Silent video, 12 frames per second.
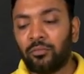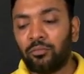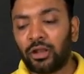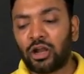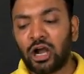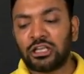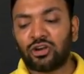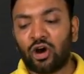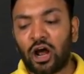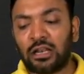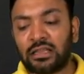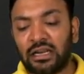because
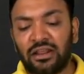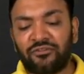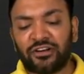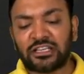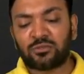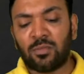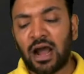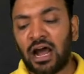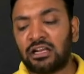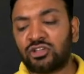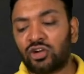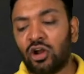on 31st
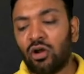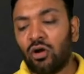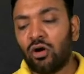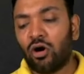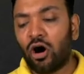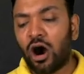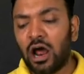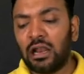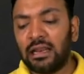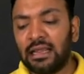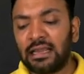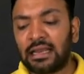March, all
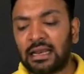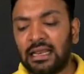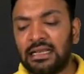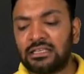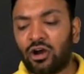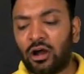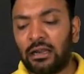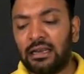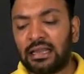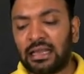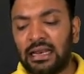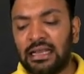increase or
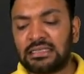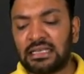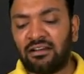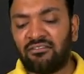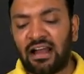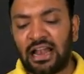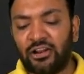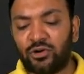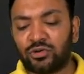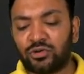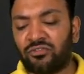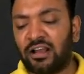decrease in the
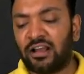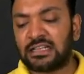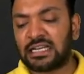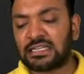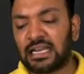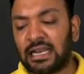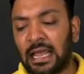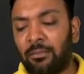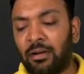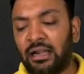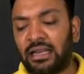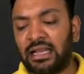values of assets and
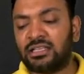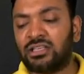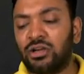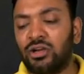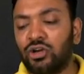liabilities